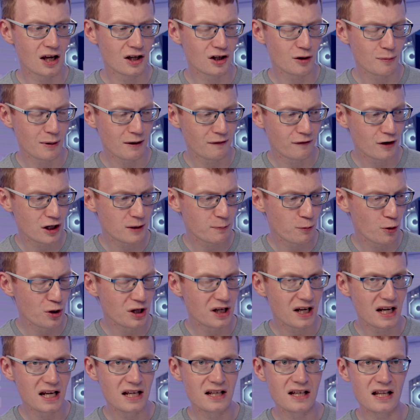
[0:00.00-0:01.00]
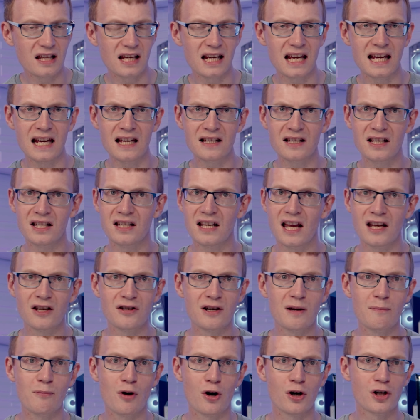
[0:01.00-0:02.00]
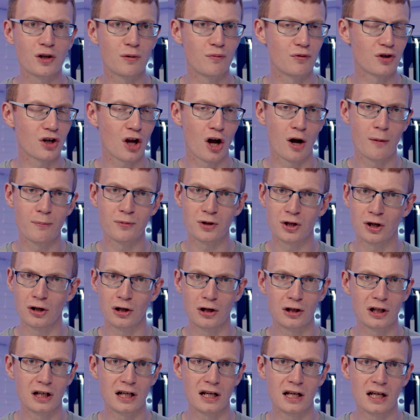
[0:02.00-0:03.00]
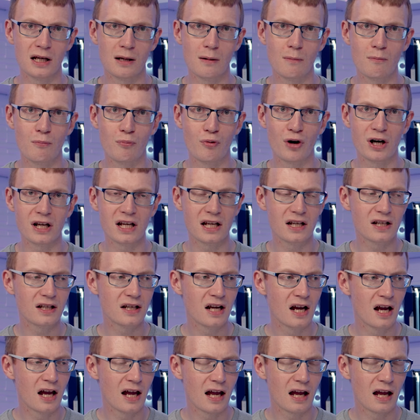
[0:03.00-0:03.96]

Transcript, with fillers: So my first point is the case accessory box was absolutely brilliant,